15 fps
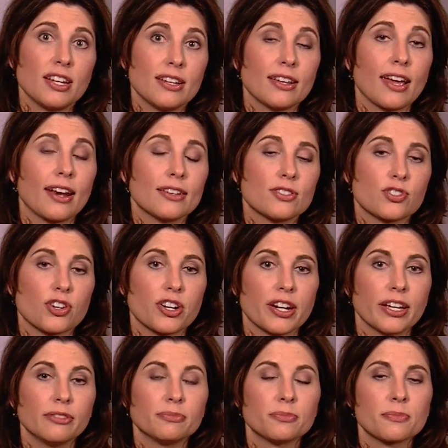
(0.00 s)
need to get it
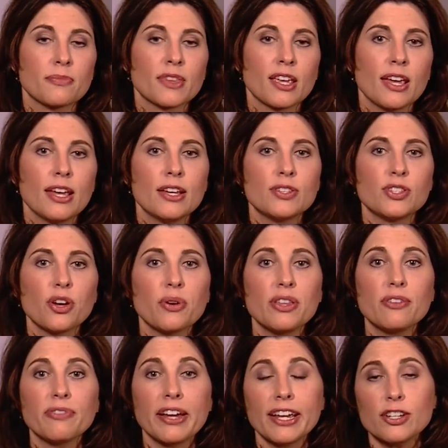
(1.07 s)
started. So in
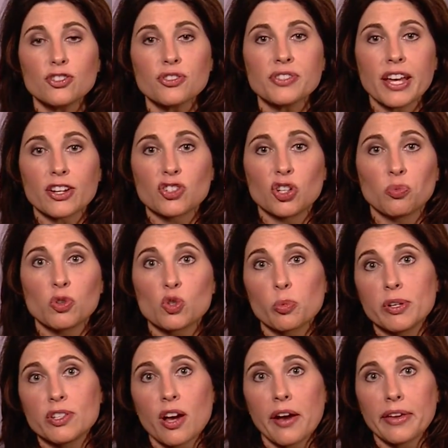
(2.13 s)
the financial section, which we'll
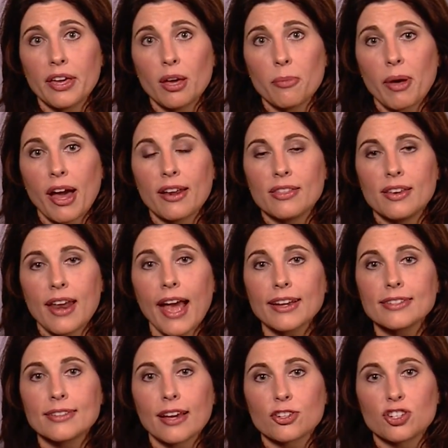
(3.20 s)
be talking about in the
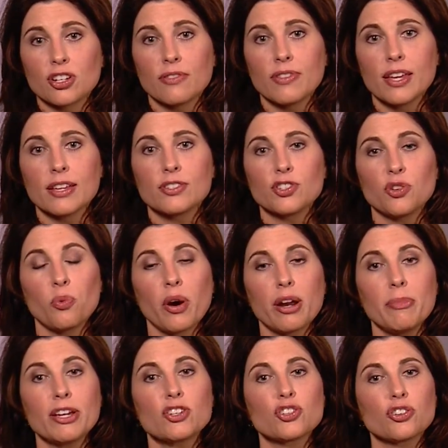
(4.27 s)
next section of this, you want to
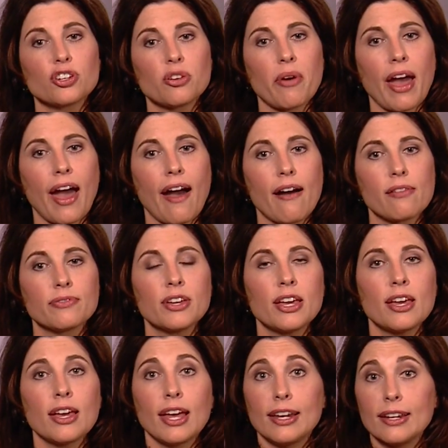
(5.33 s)
make sure you have
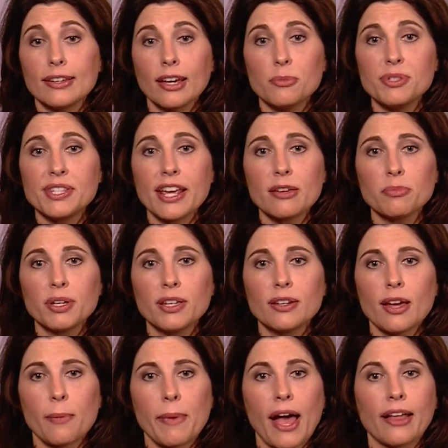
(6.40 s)
an income statement,
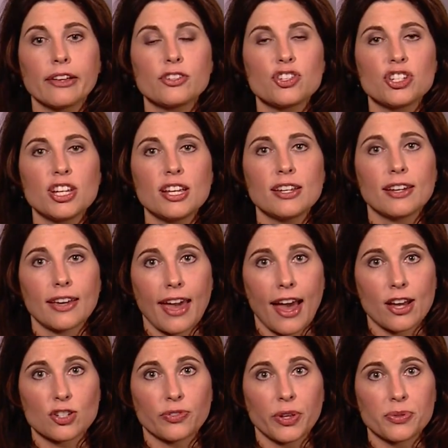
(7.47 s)
a balance sheet, and a
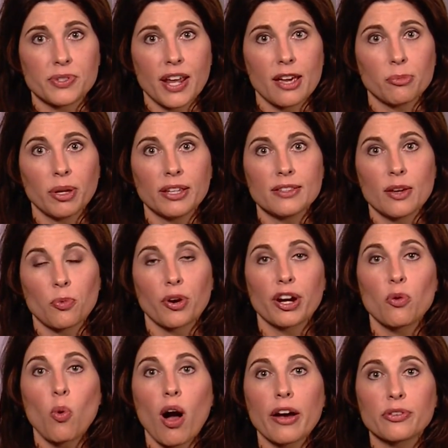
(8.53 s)
cash flow statement. And we're going
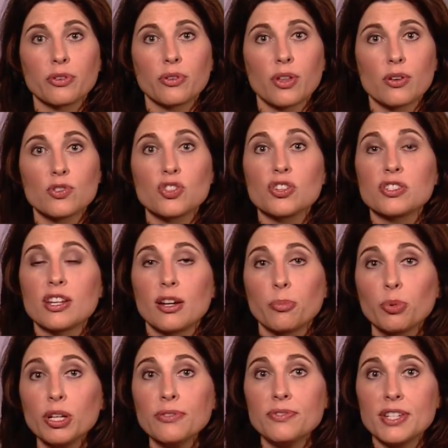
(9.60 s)
to walk through those just in a
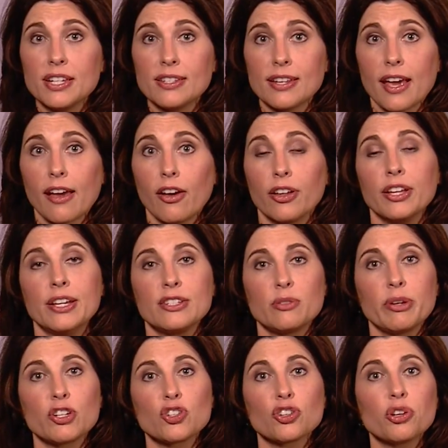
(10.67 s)
brief detail to
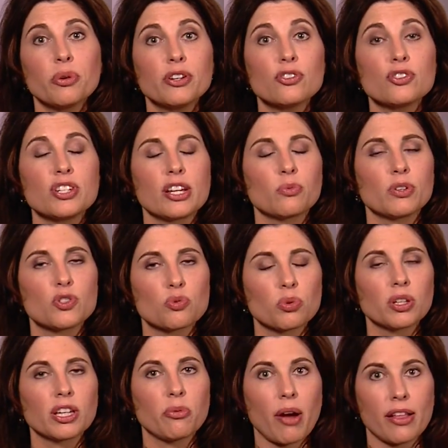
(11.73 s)
make sure you understand what's
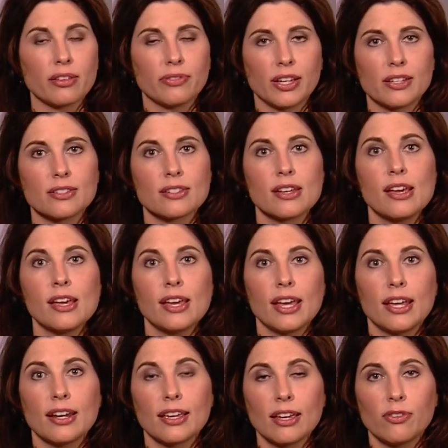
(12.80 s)
really relevant
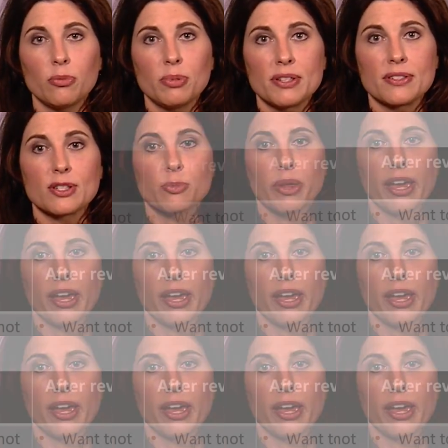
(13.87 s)
in a given business